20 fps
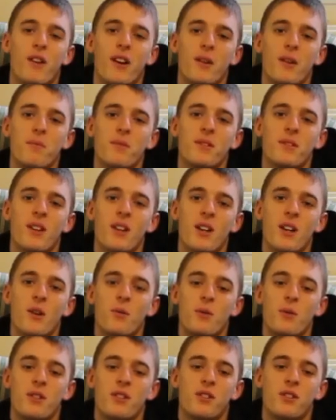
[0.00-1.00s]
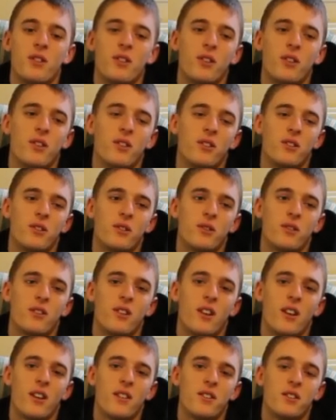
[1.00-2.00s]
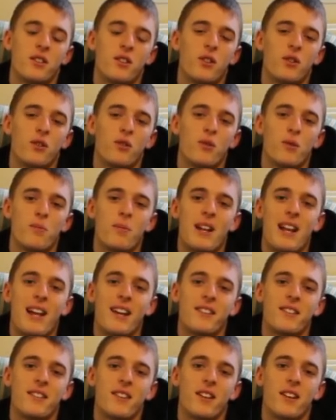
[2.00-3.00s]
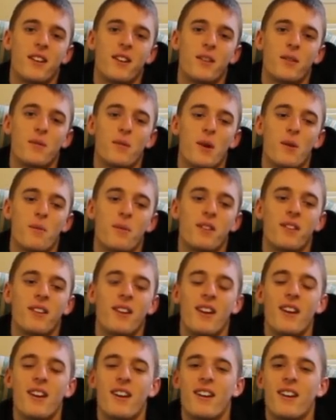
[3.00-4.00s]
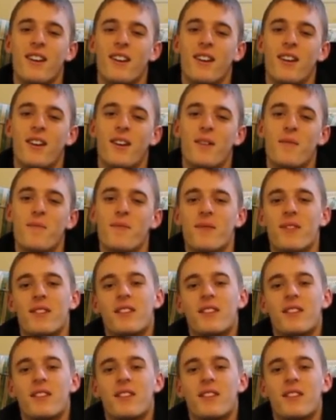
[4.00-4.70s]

reps, which is good because uh, there's a good group of lads there at the moment. Um,